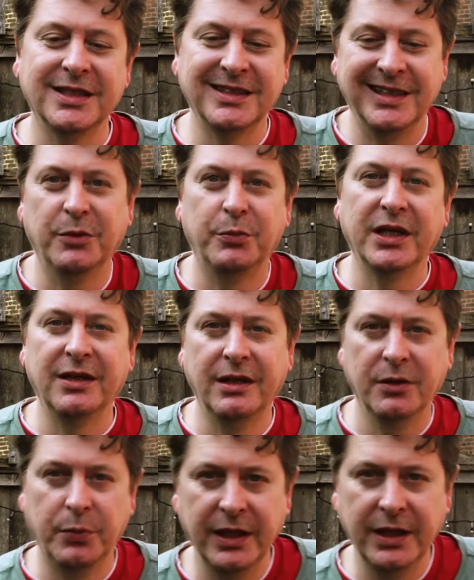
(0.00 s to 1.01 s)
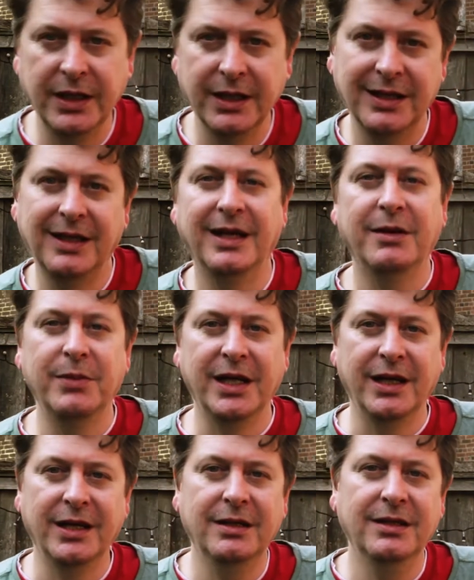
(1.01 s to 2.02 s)
says, "Little pig, little pig, let
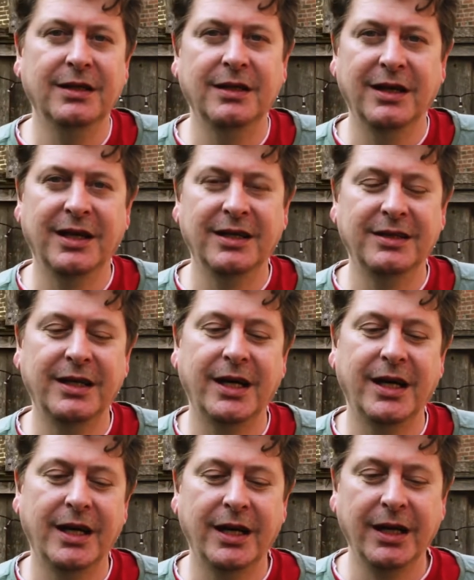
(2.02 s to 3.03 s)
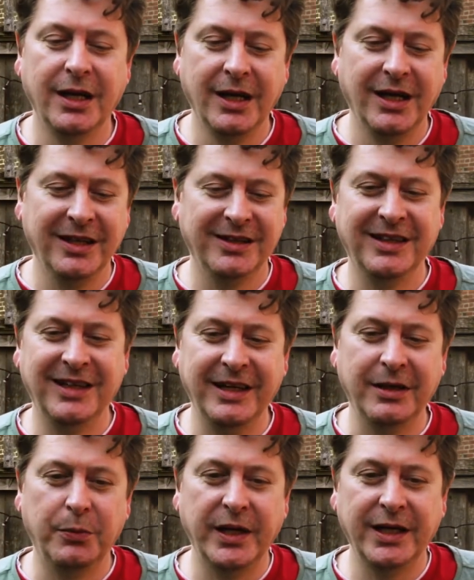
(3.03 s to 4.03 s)
me in." And uh, the
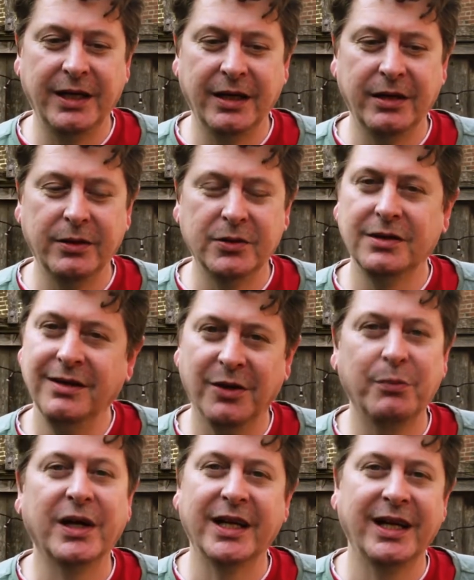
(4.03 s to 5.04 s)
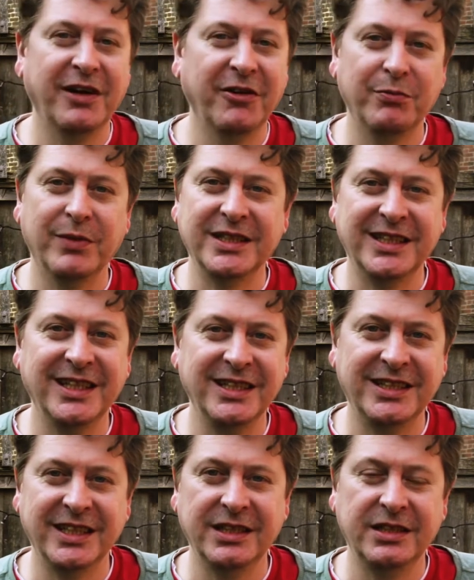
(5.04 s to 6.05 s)
little pig goes, "Not by the hair of my chinny
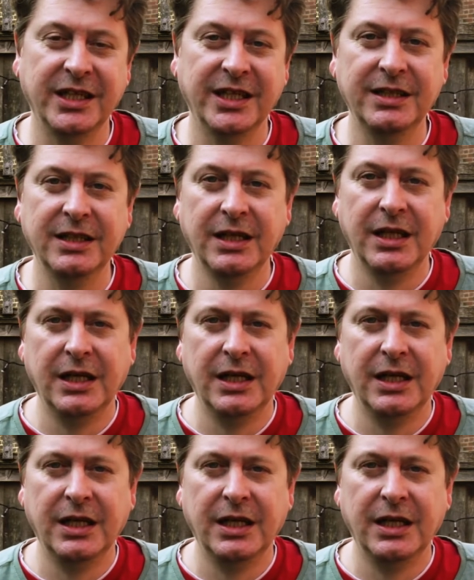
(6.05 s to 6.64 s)
chin chin."